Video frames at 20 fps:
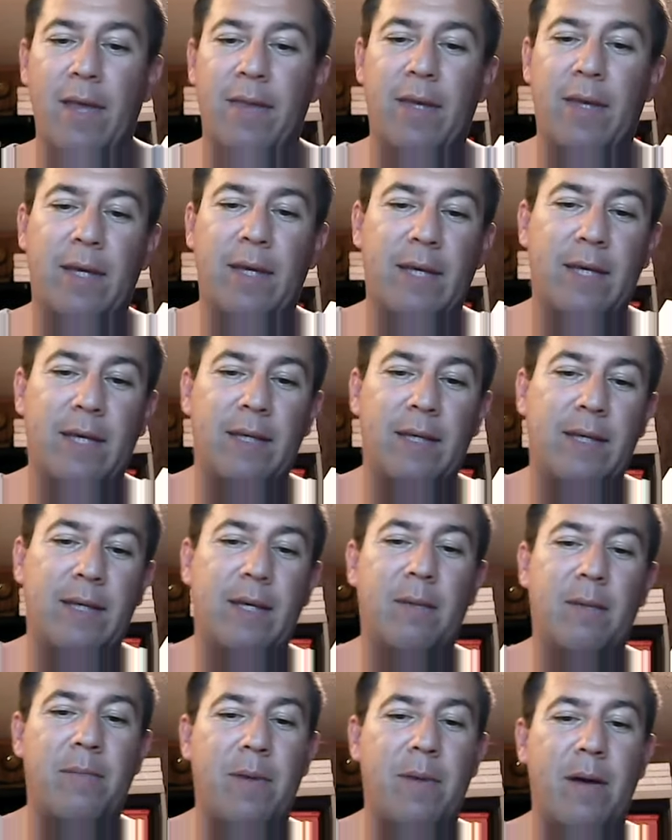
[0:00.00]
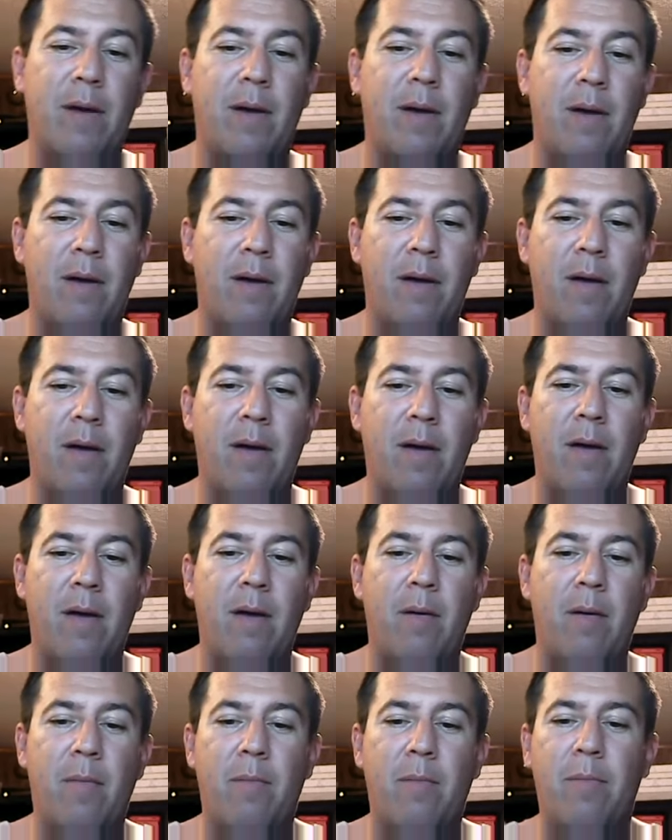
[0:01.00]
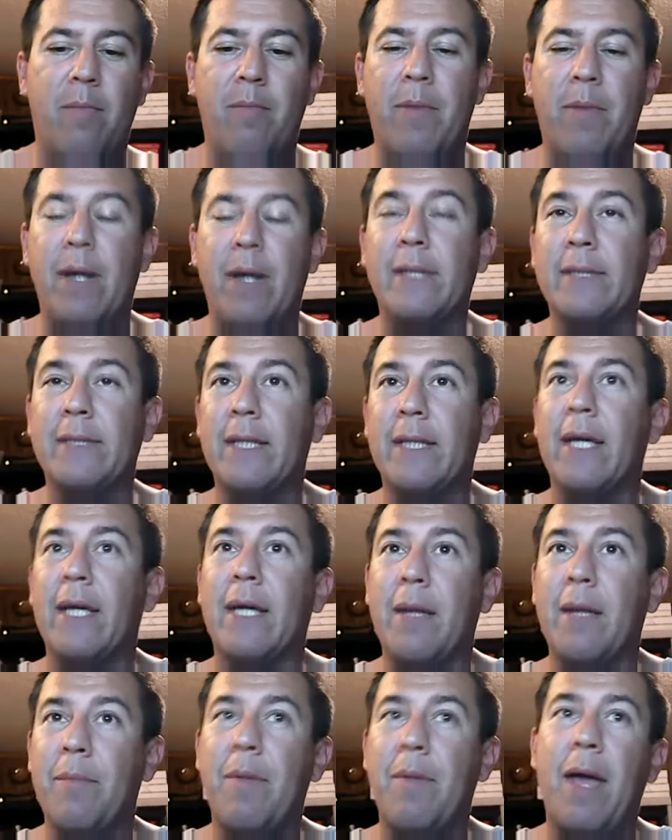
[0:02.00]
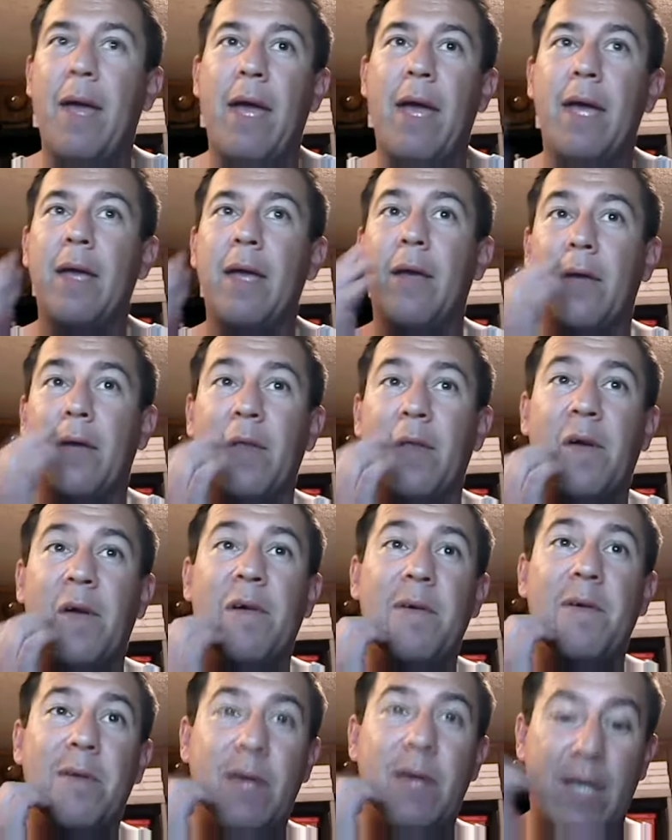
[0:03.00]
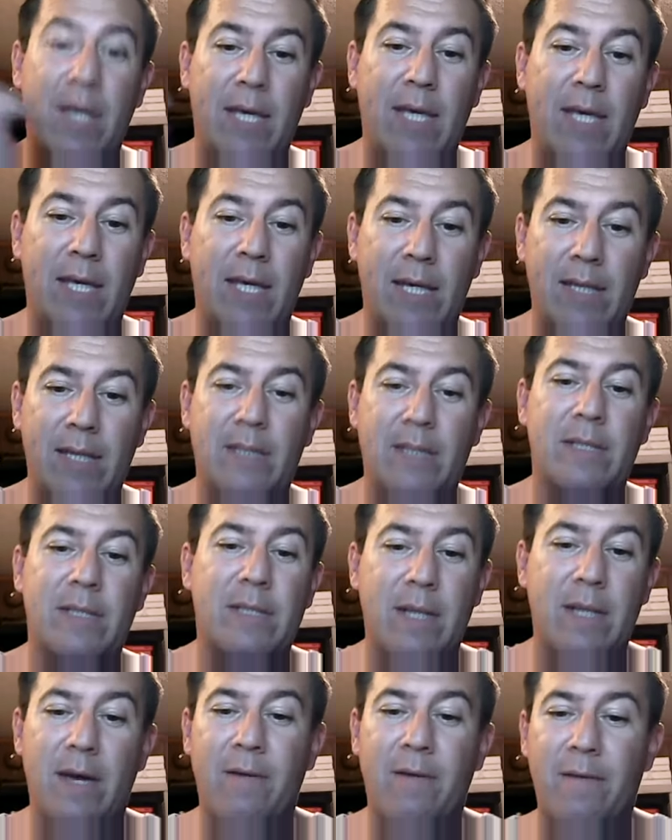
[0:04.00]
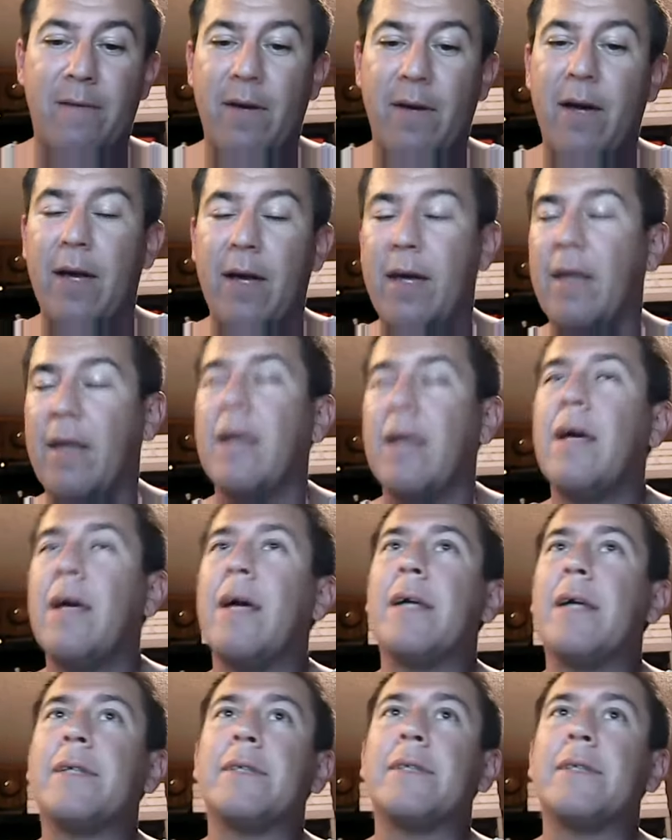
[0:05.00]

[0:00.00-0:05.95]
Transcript: I think he could keep Bosniak at bay, although he is tough, Kyle.